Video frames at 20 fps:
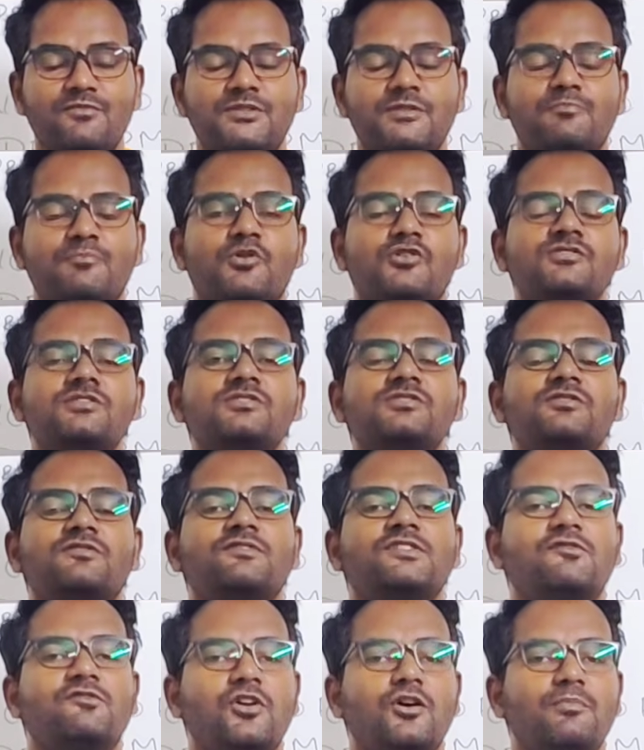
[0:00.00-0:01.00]
The process
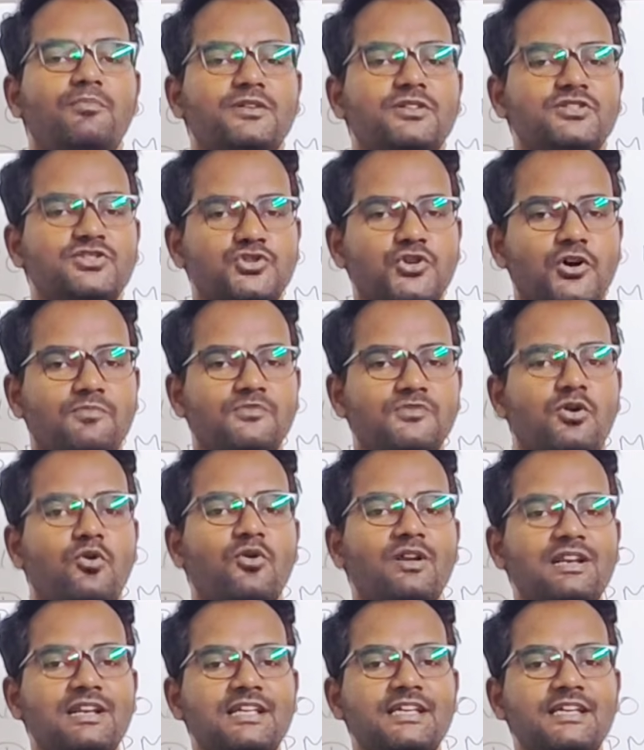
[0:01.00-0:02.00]
of development stops
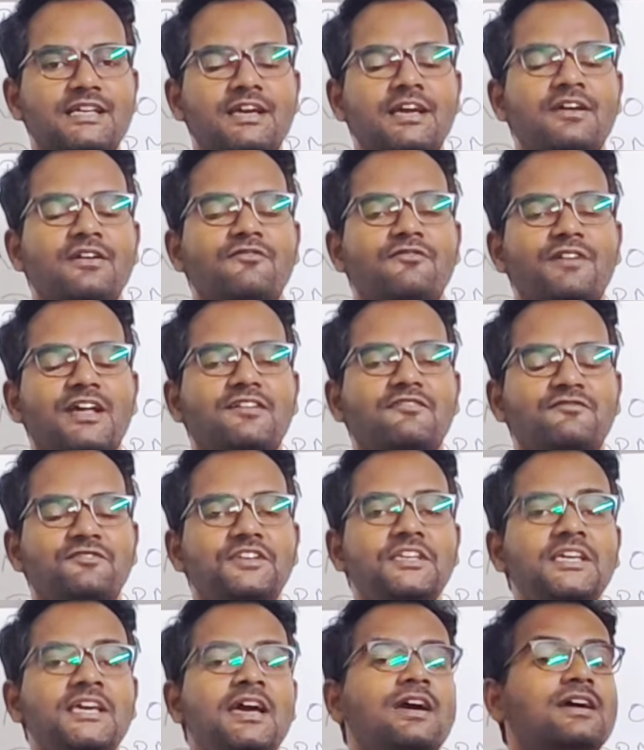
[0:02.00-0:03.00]
only when
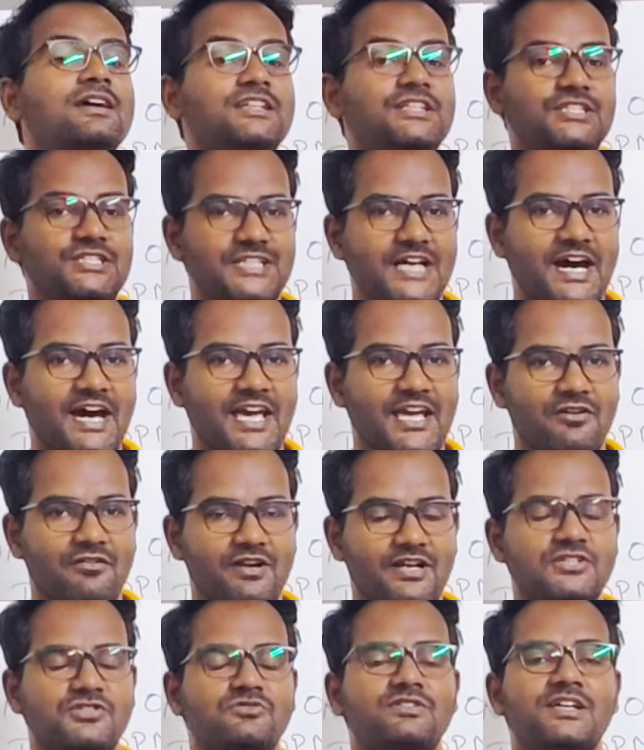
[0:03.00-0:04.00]
we die,
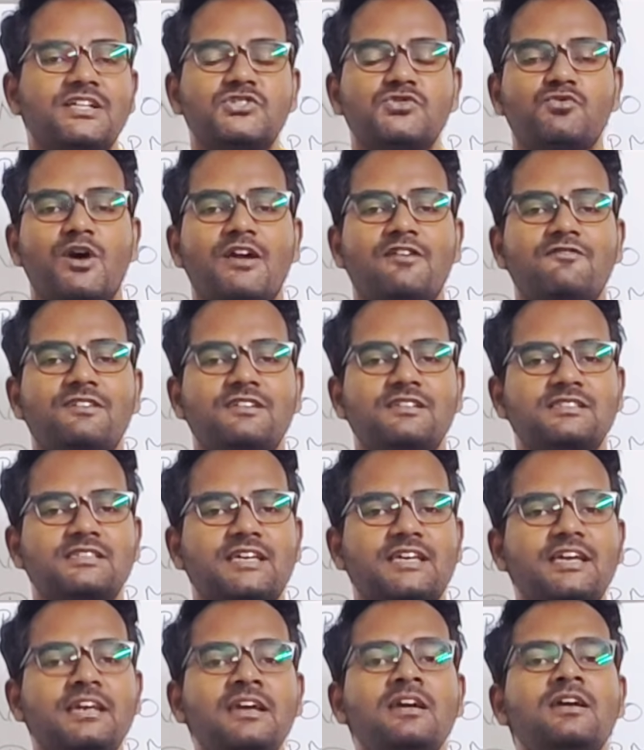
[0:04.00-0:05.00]
right? So that's why we
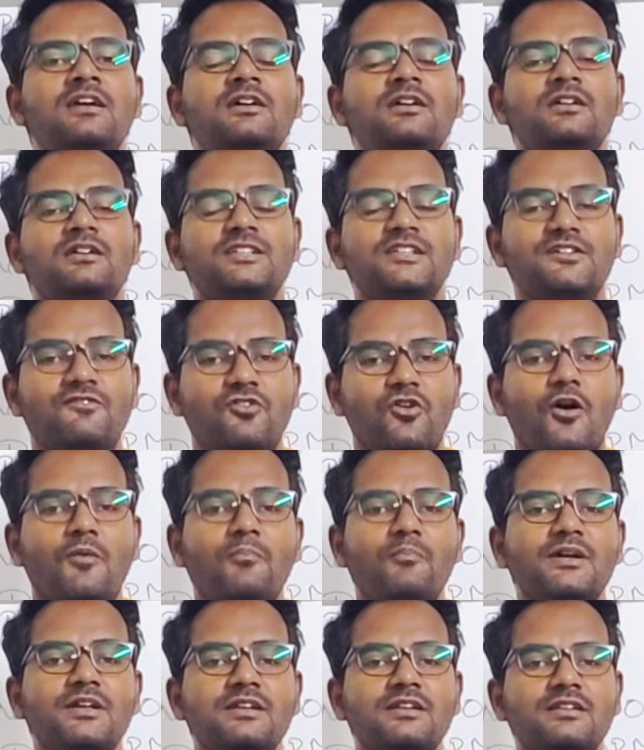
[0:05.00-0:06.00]
say
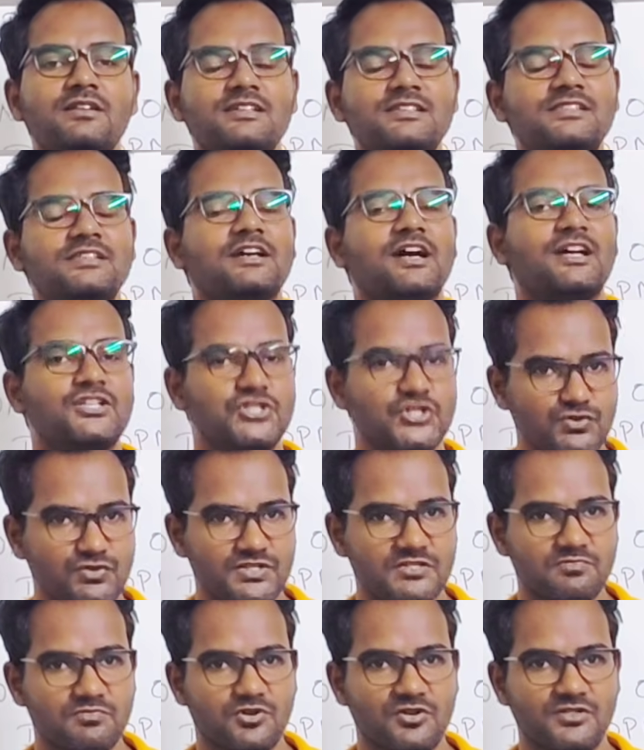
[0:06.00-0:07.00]
development is a
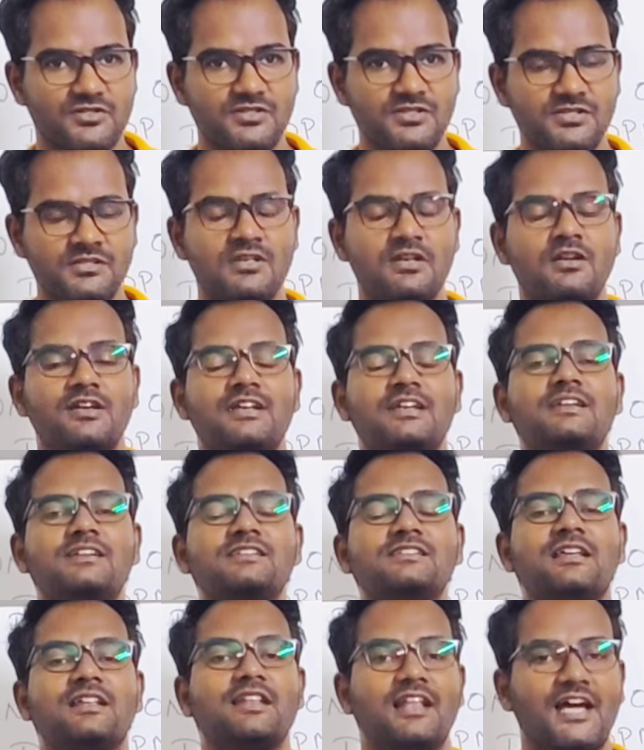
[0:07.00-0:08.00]
continuous process, it
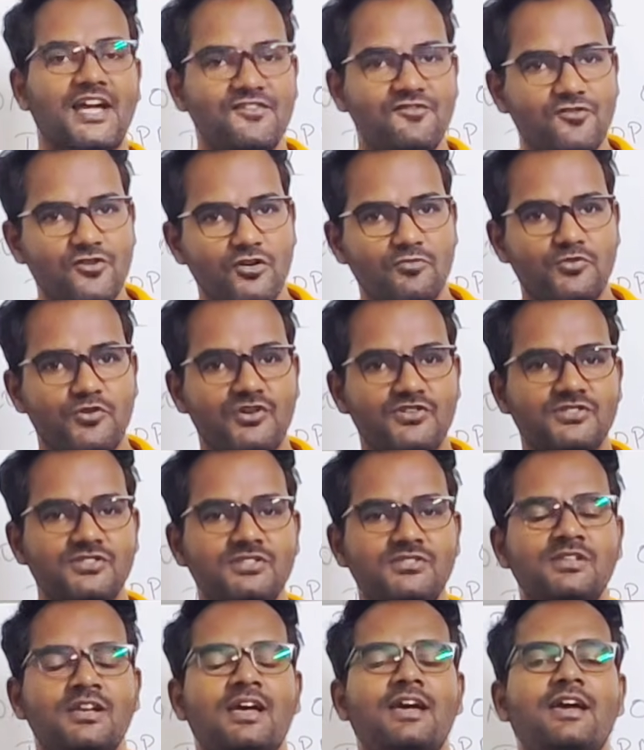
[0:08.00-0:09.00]
is a lifelong
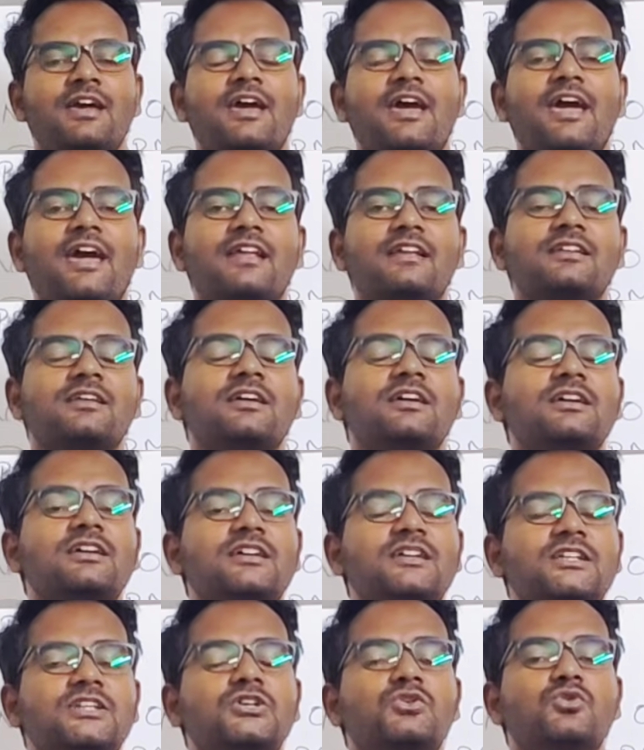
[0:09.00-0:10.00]
process, and
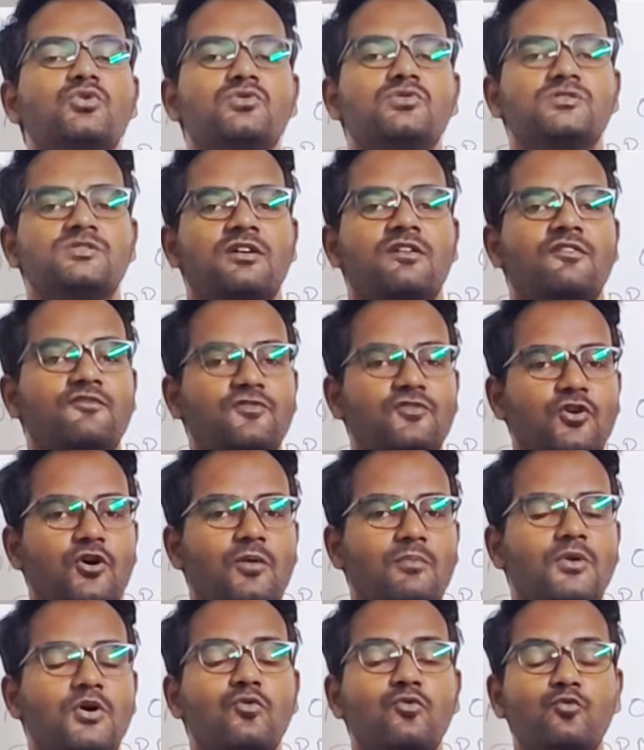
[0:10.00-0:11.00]
it goes
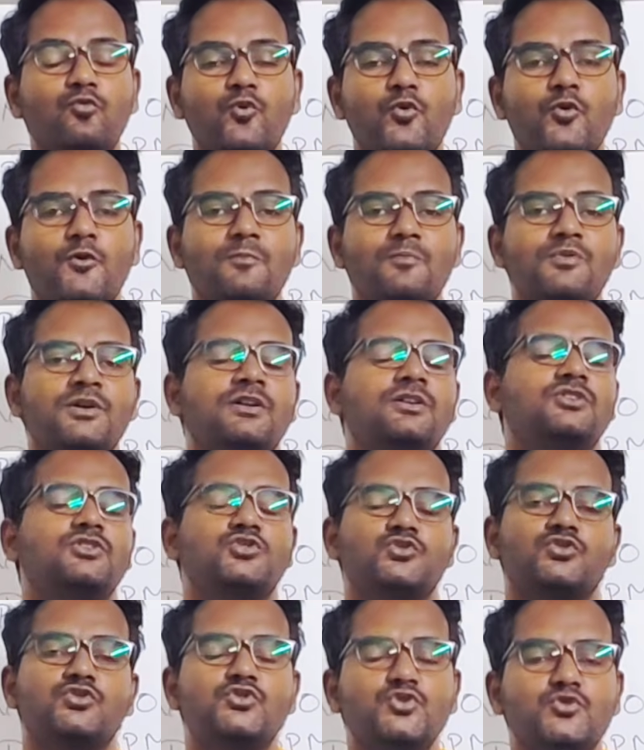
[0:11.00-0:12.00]
from womb
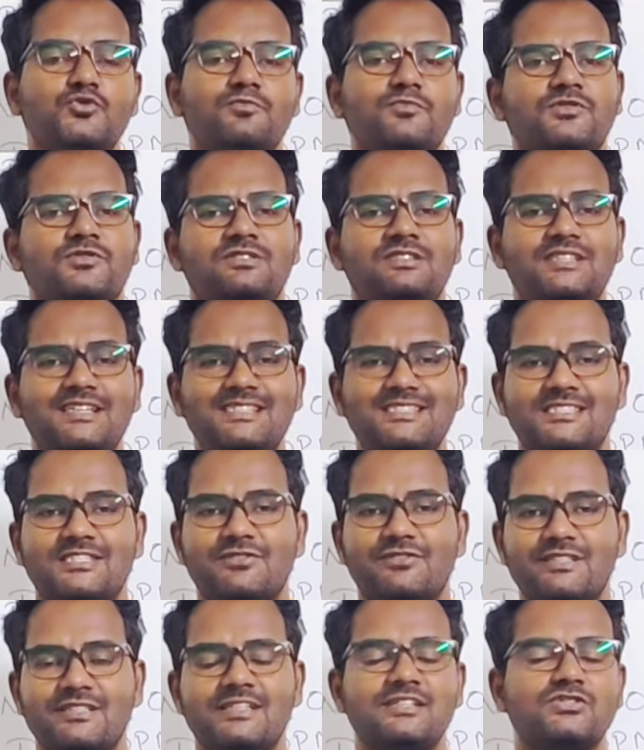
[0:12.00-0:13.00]
to tomb. So these
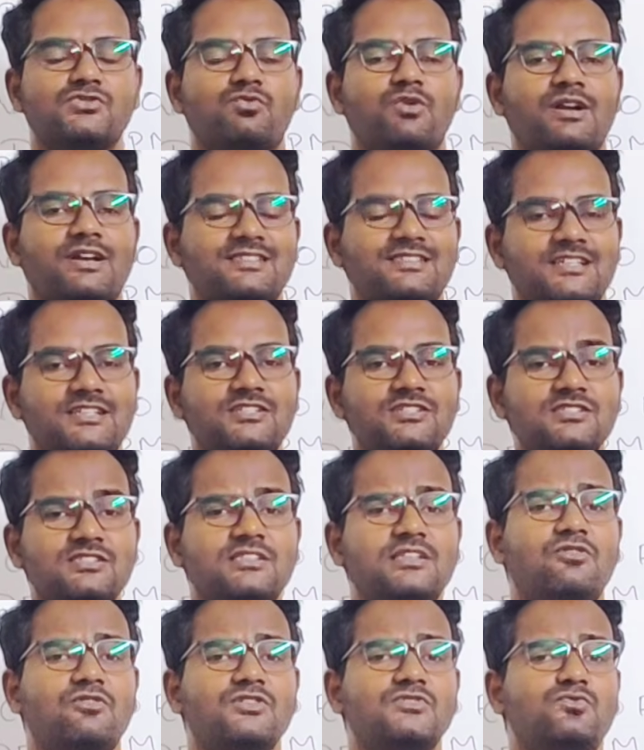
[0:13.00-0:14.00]
three things, what I said just
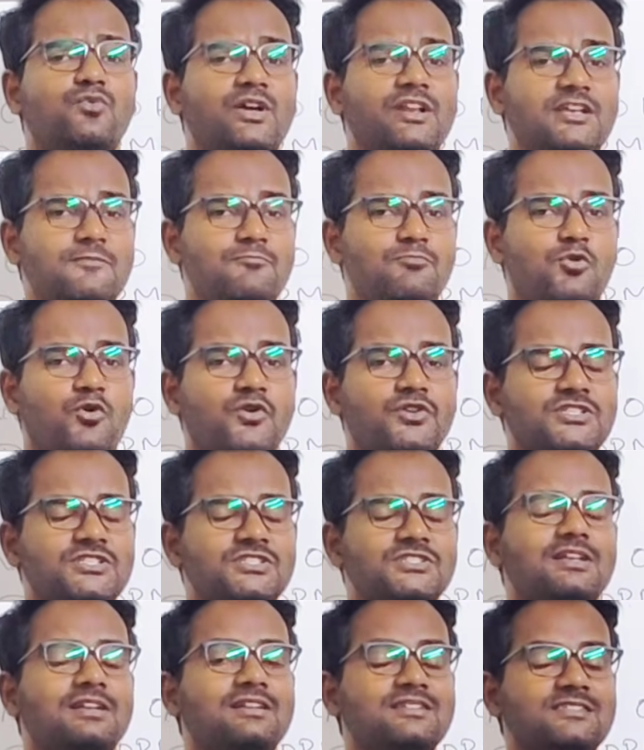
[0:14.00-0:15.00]
now, is very
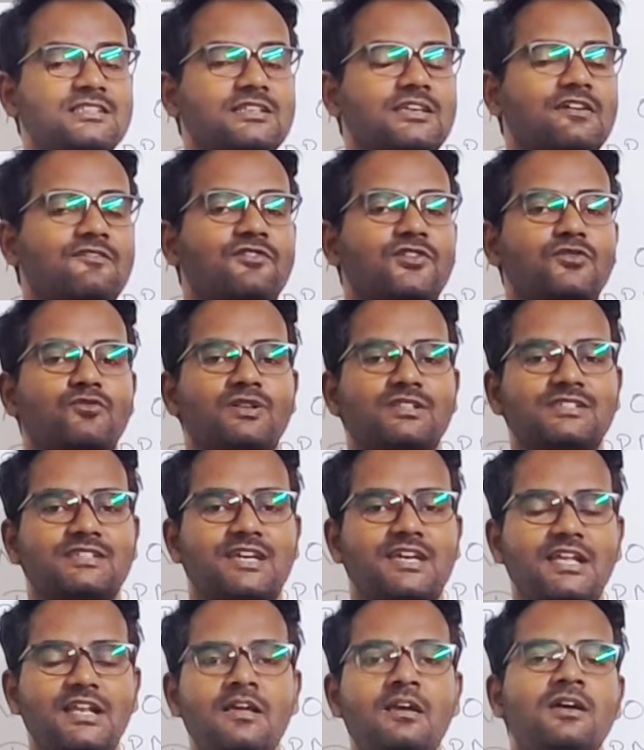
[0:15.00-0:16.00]
important. Listen carefully once
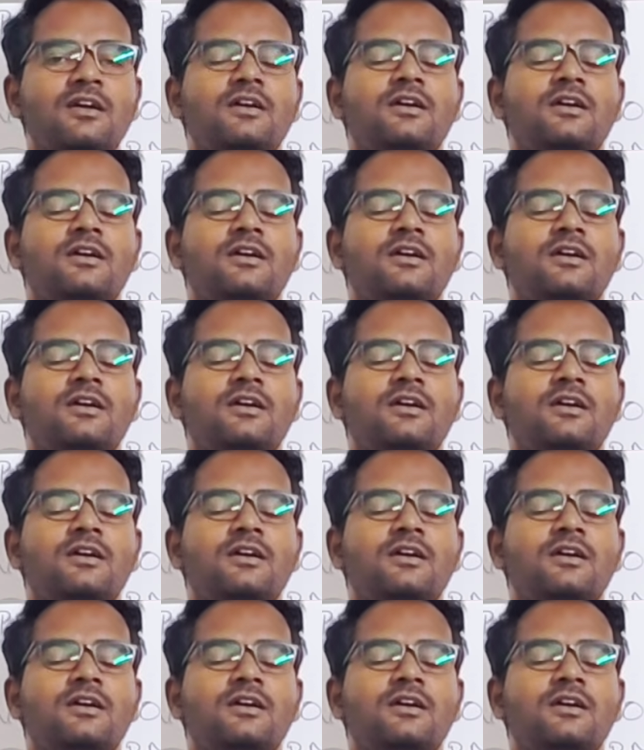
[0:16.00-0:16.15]
again.